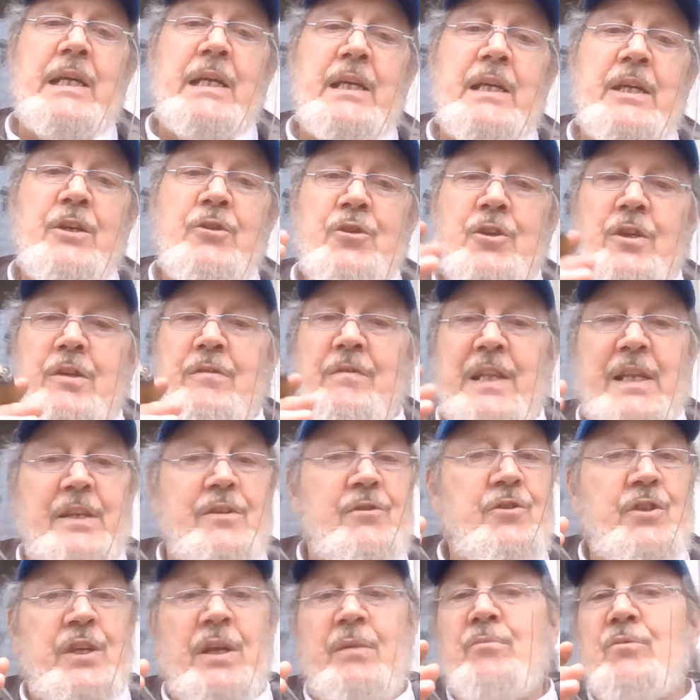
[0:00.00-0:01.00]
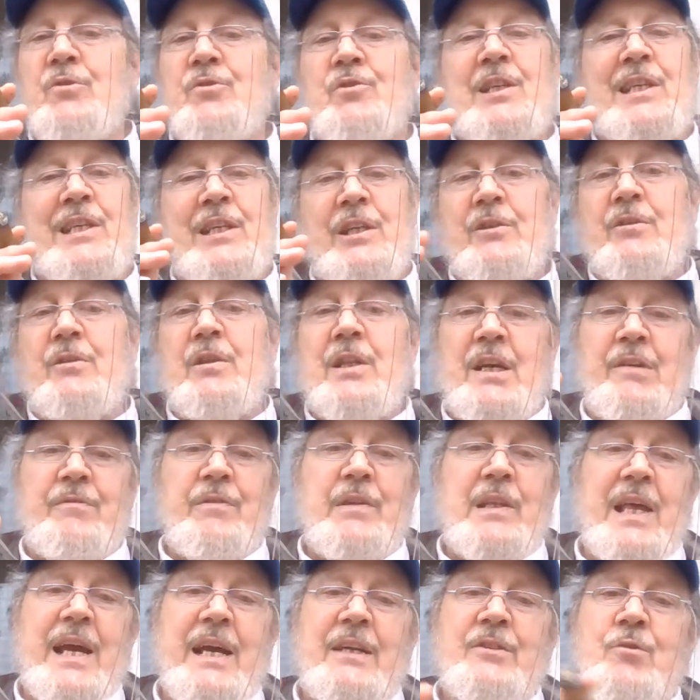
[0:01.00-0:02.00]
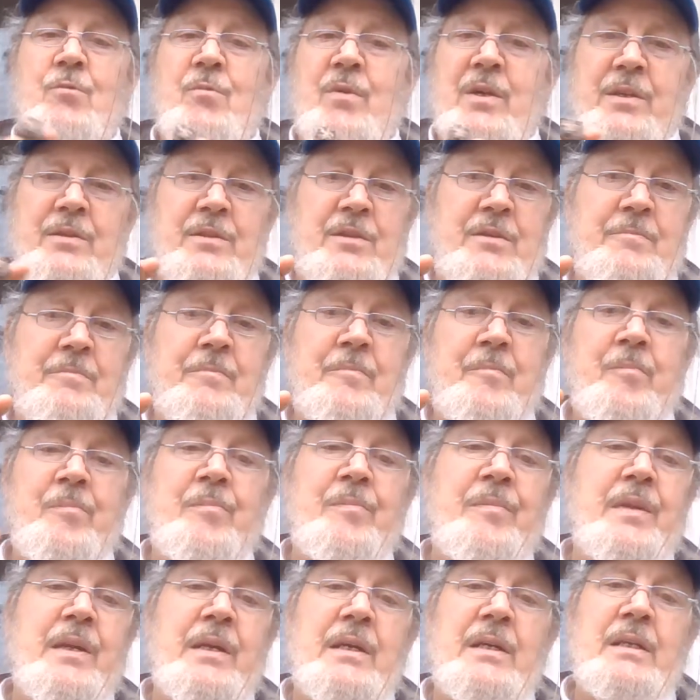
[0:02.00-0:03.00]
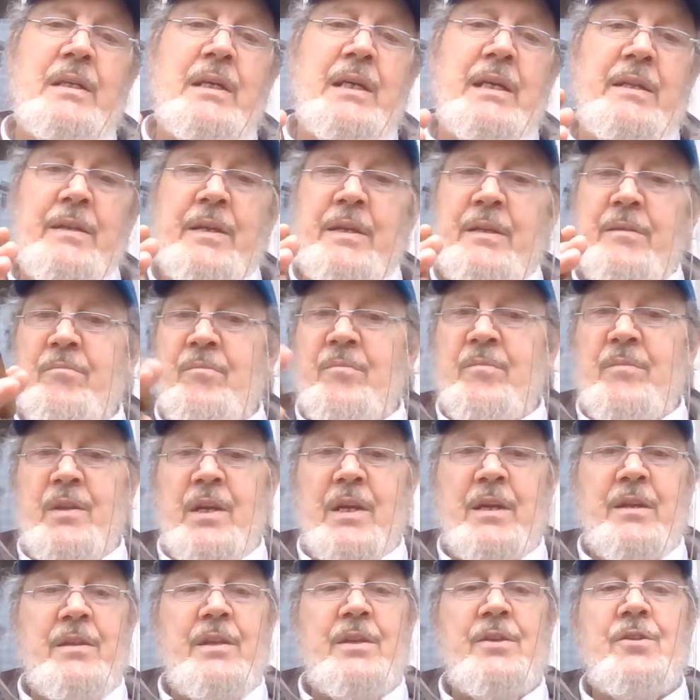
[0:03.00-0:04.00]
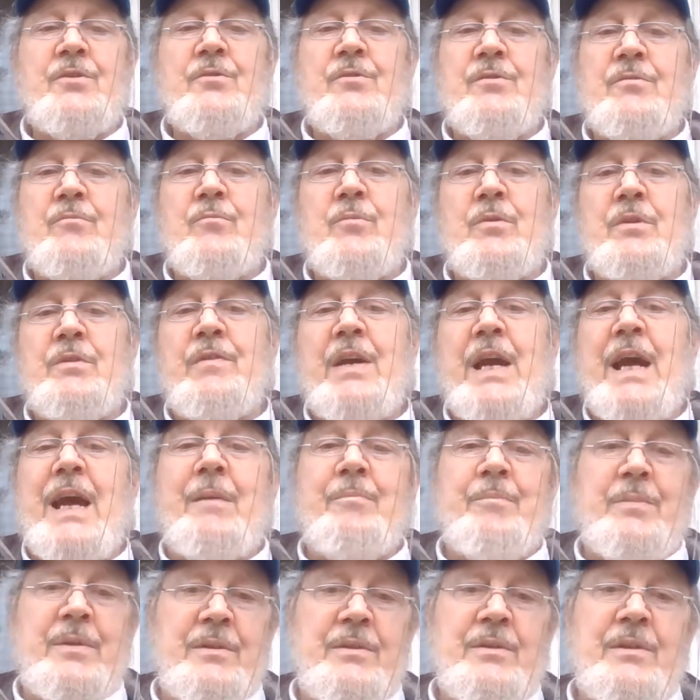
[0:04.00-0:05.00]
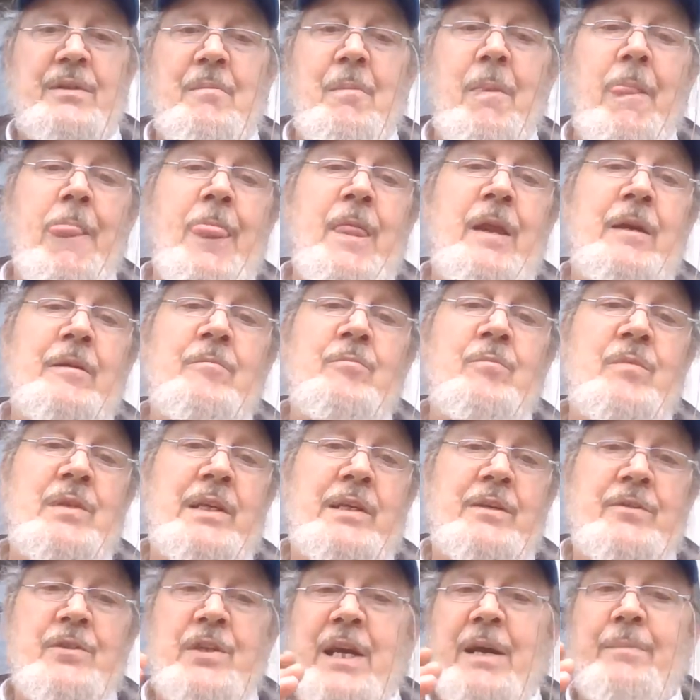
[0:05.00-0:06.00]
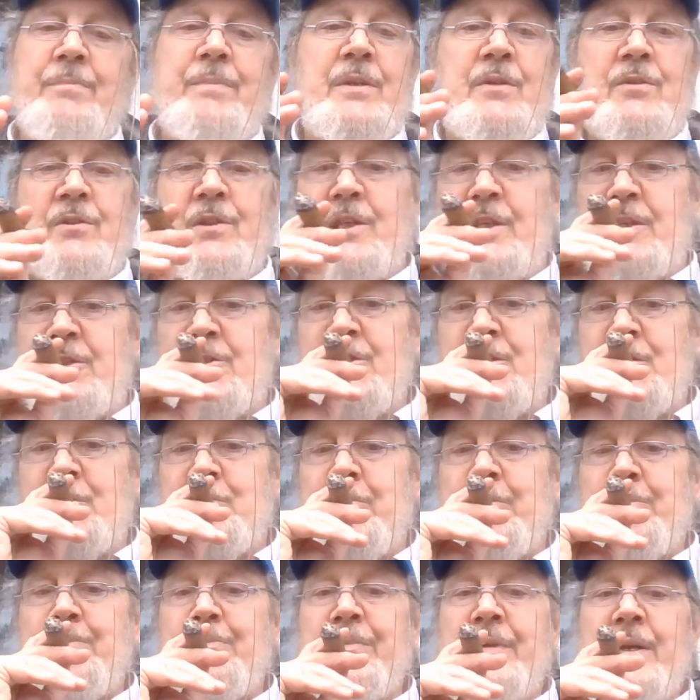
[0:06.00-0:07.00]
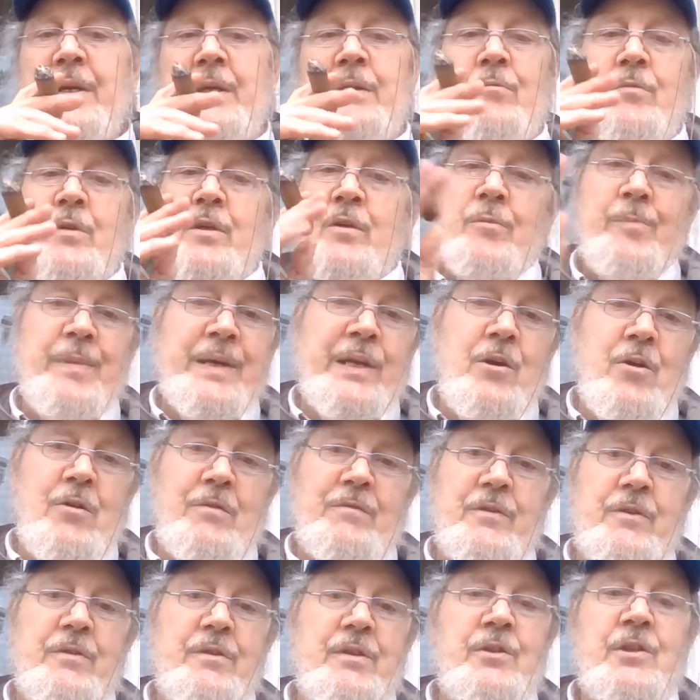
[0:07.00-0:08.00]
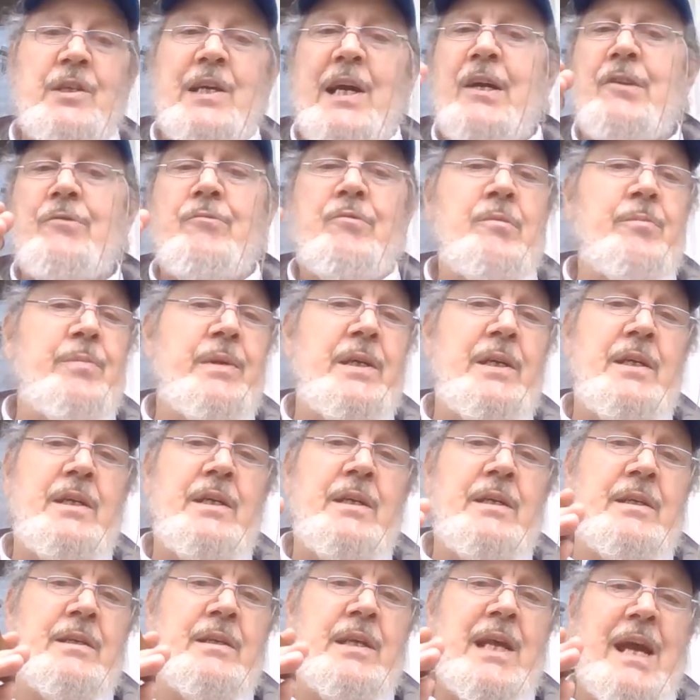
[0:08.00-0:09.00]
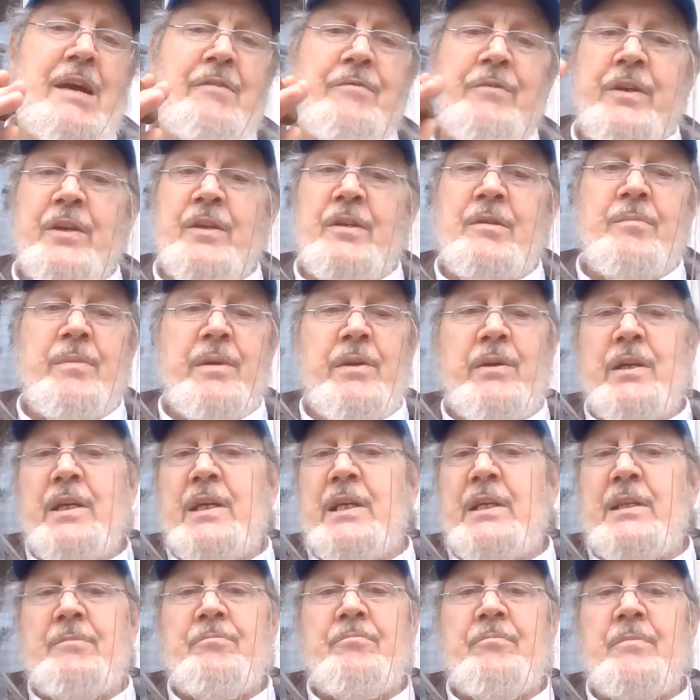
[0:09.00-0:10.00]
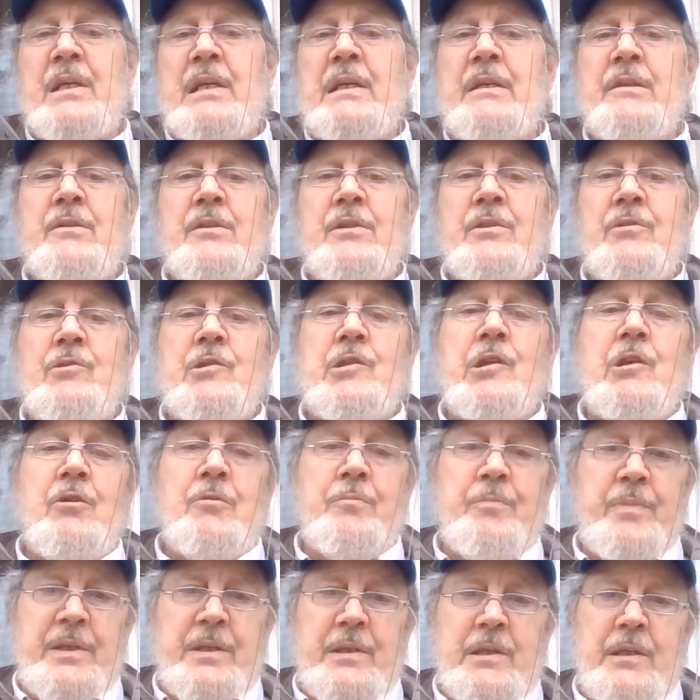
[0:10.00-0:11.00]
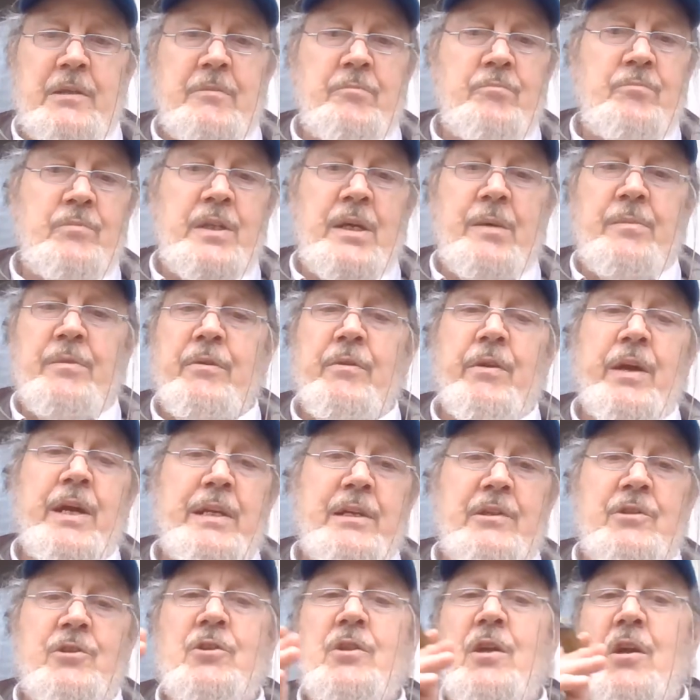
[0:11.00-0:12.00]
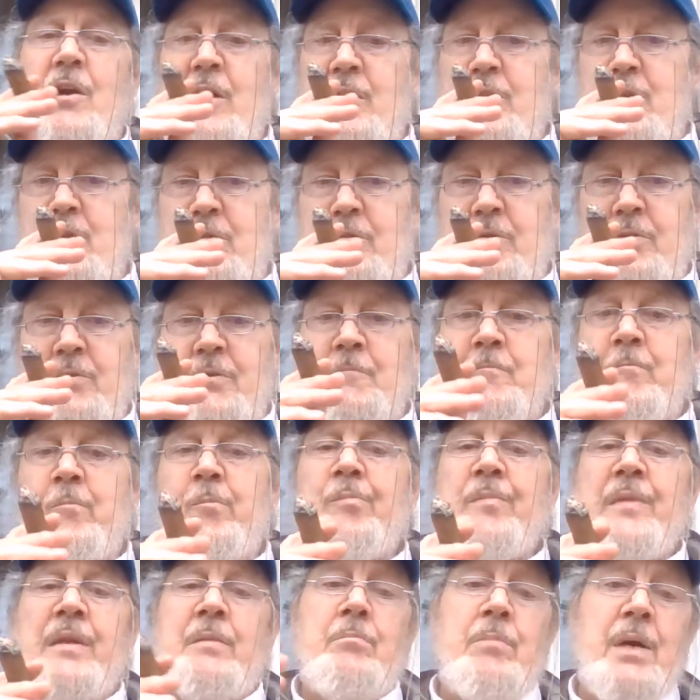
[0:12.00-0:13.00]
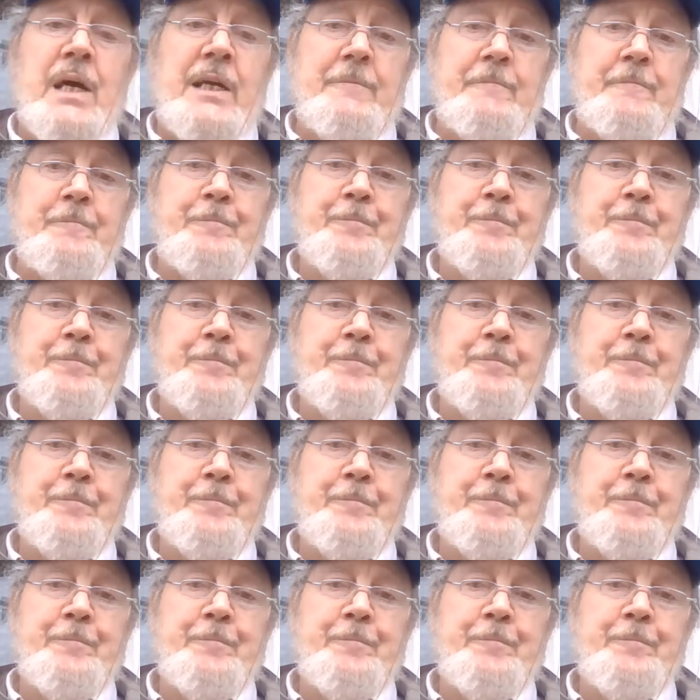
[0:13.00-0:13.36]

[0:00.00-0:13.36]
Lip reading: He should have let his generals kill every last one of them. And then none of this would have happened that has happened since. It would have been over. The South would be an African-American utopia, democratic stronghold. But